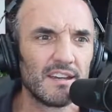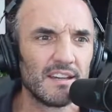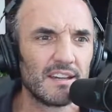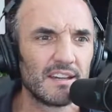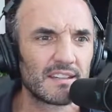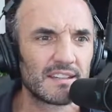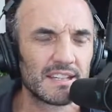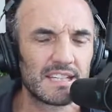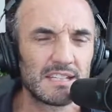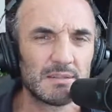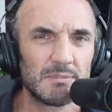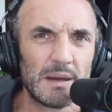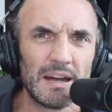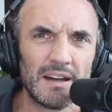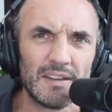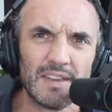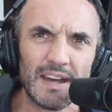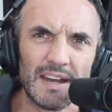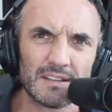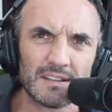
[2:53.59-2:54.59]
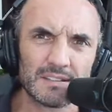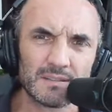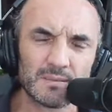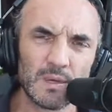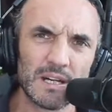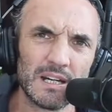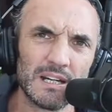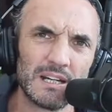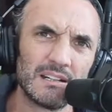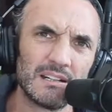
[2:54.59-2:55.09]
Think about that as
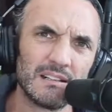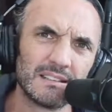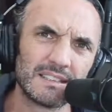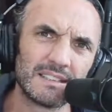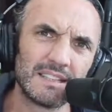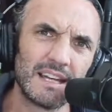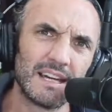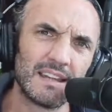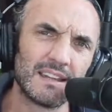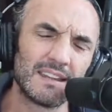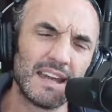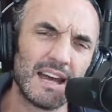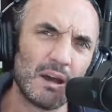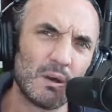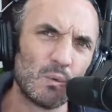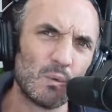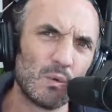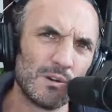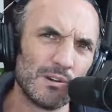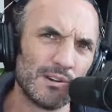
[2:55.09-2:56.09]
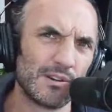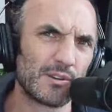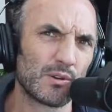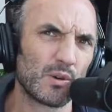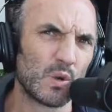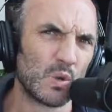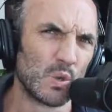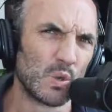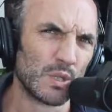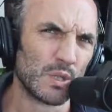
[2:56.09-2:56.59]
well, that word
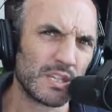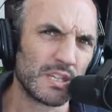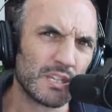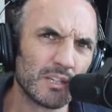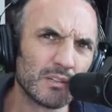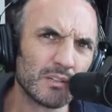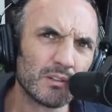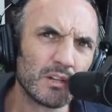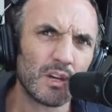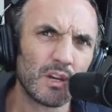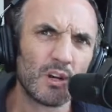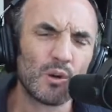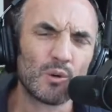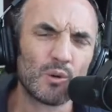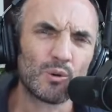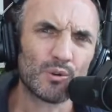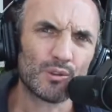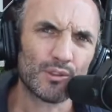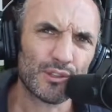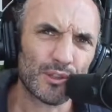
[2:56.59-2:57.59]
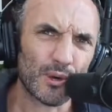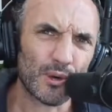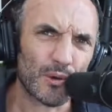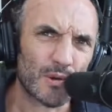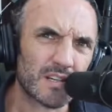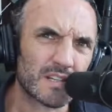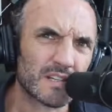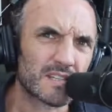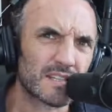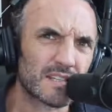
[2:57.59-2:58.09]
audio,
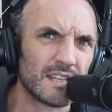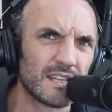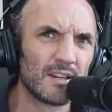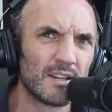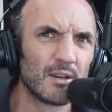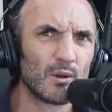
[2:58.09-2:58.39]
authority,